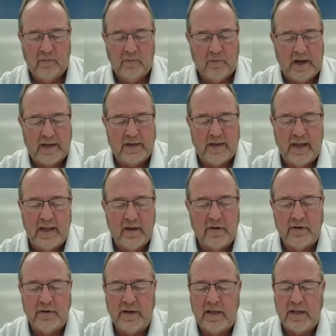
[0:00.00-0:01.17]
write
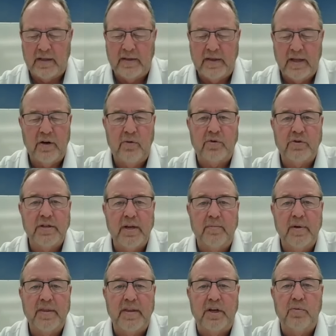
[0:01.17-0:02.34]
down in there some
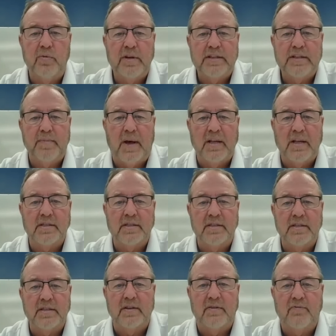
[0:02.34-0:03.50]
of their
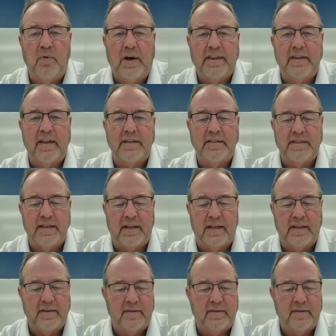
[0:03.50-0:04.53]
responses of what they said.